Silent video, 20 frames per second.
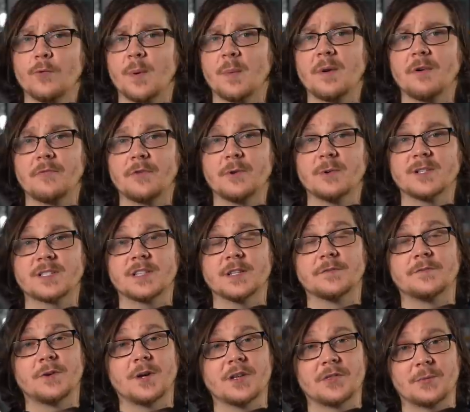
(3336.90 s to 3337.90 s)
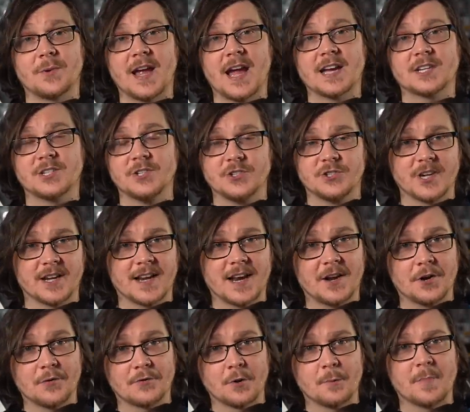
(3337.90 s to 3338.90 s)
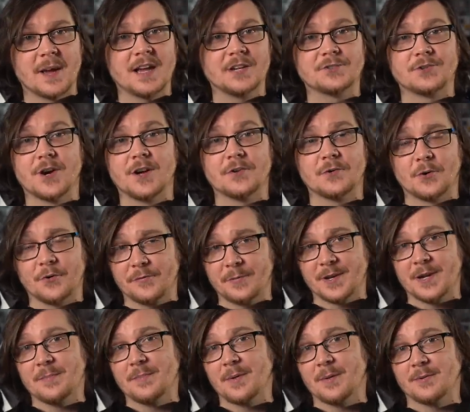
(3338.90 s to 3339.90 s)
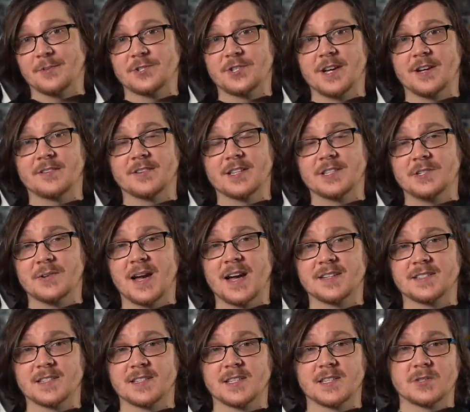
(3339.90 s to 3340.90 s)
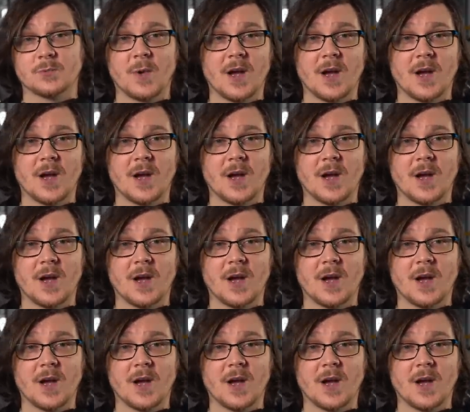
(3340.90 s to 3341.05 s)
Remember, if you want to see the full length reaction, check it out over on Patreon, or if you become a member of the channel, get you access as